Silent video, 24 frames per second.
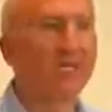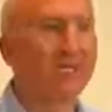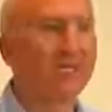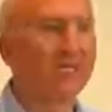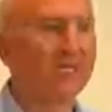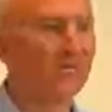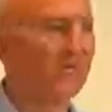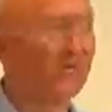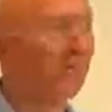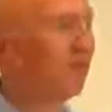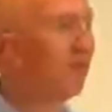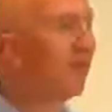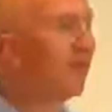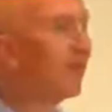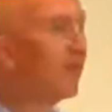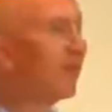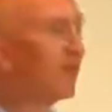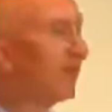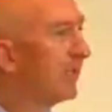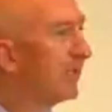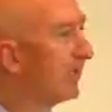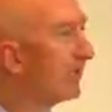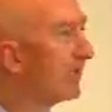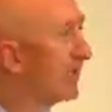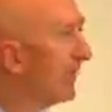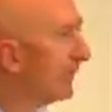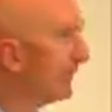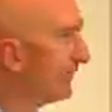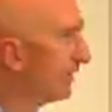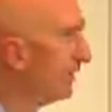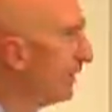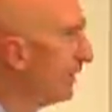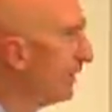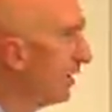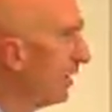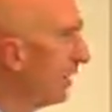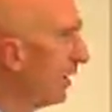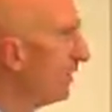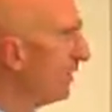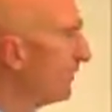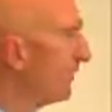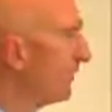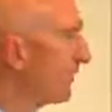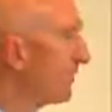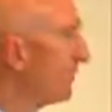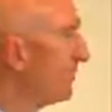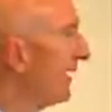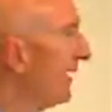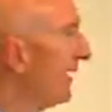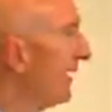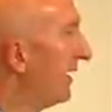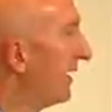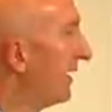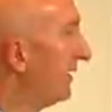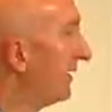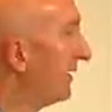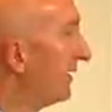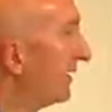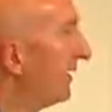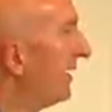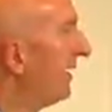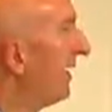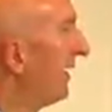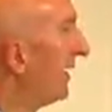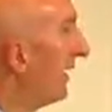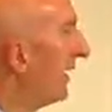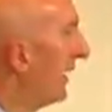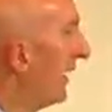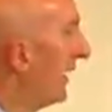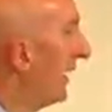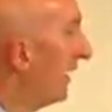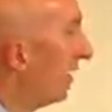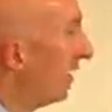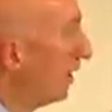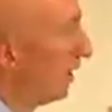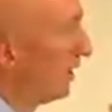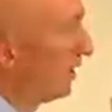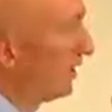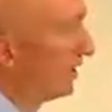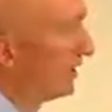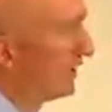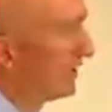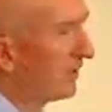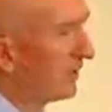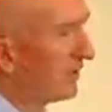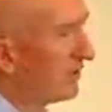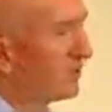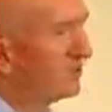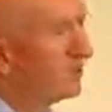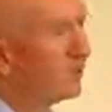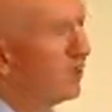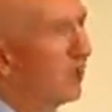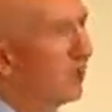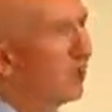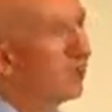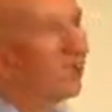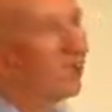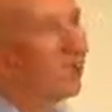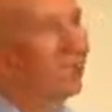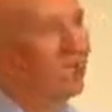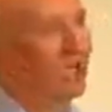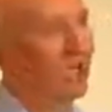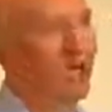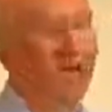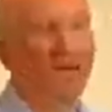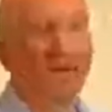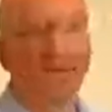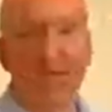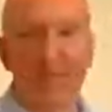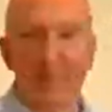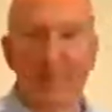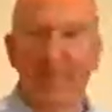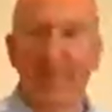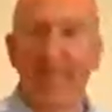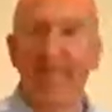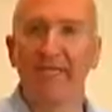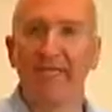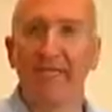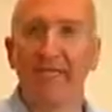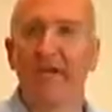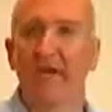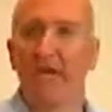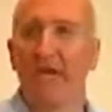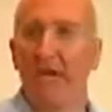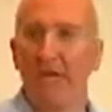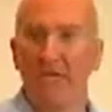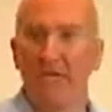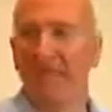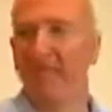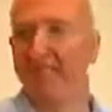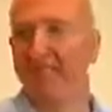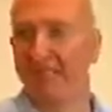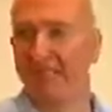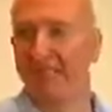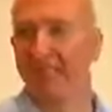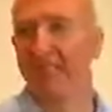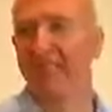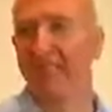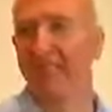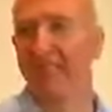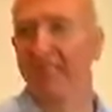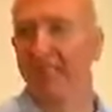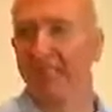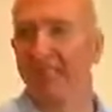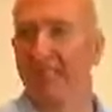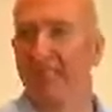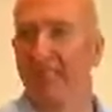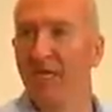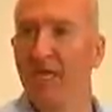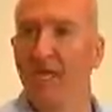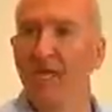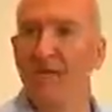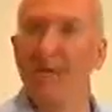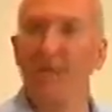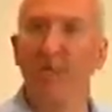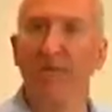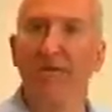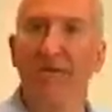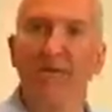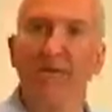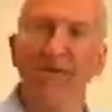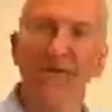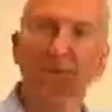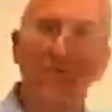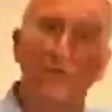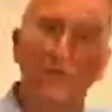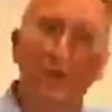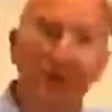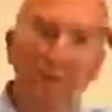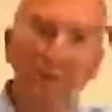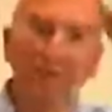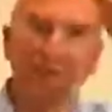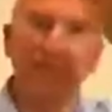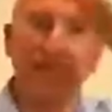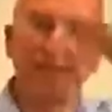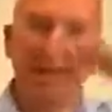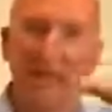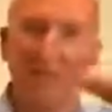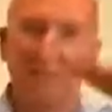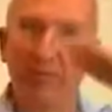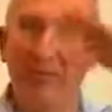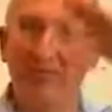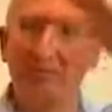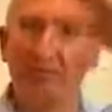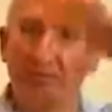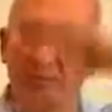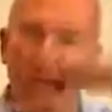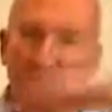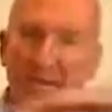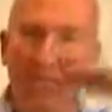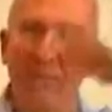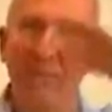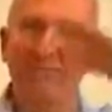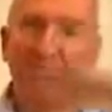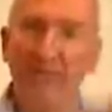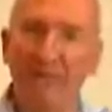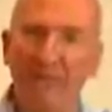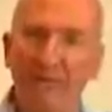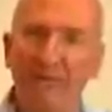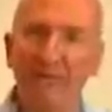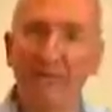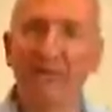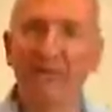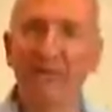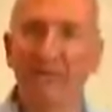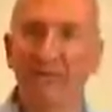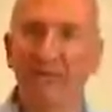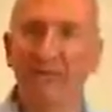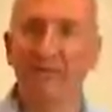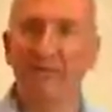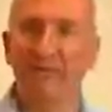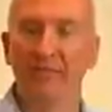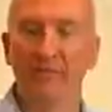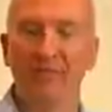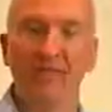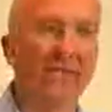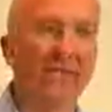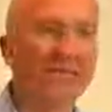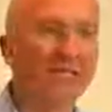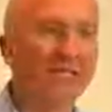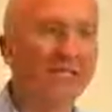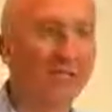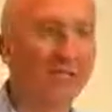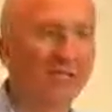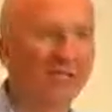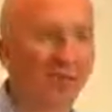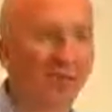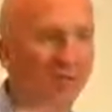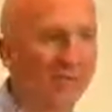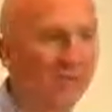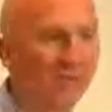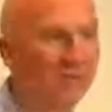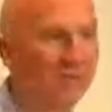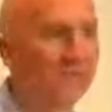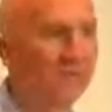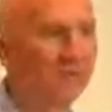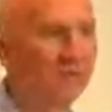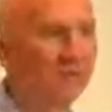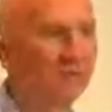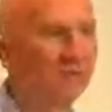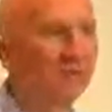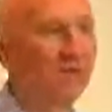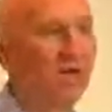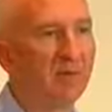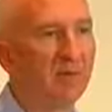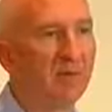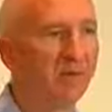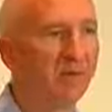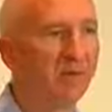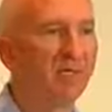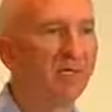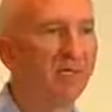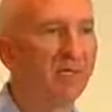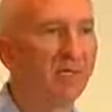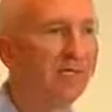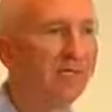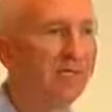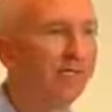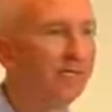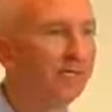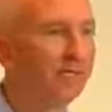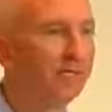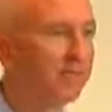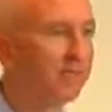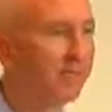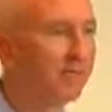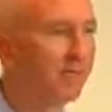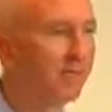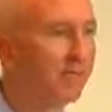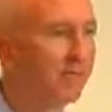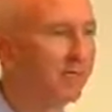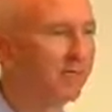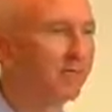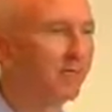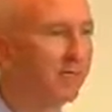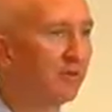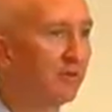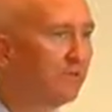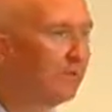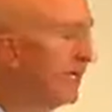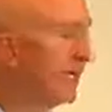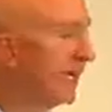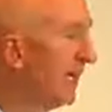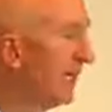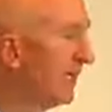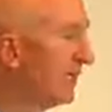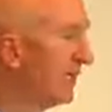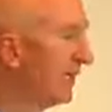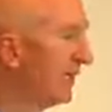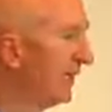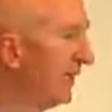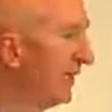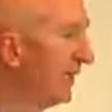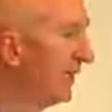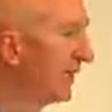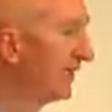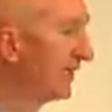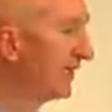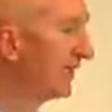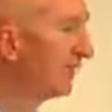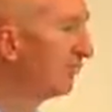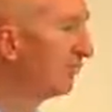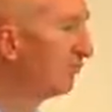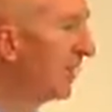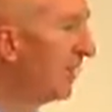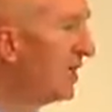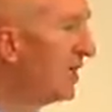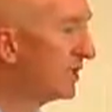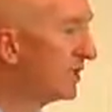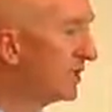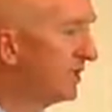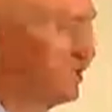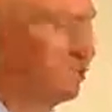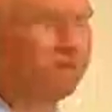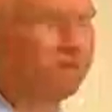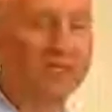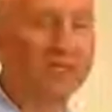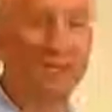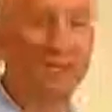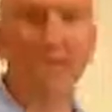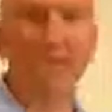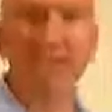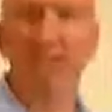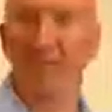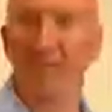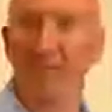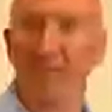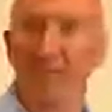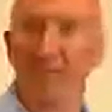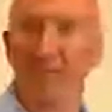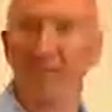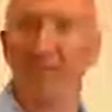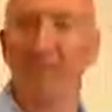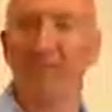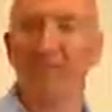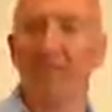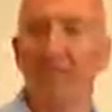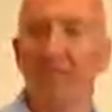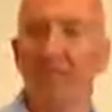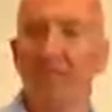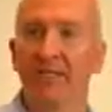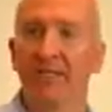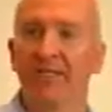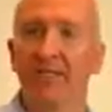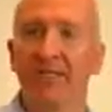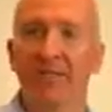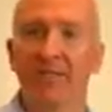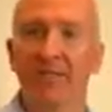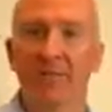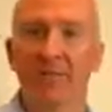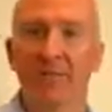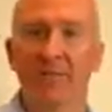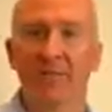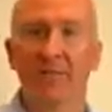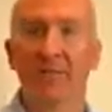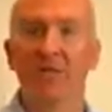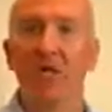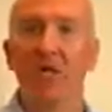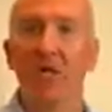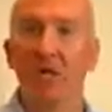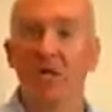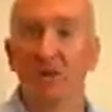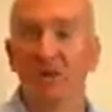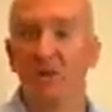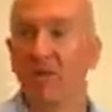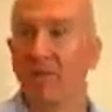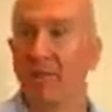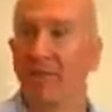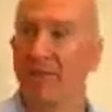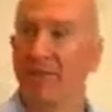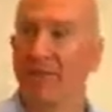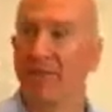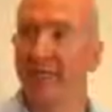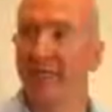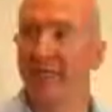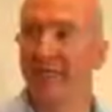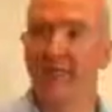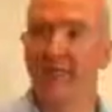So don't overspend, don't get caught up in the obvious things, but going tab by tab, field by field is going to give you opportunity to discuss those kinds of fields. So here's some examples of what to think about. Who should be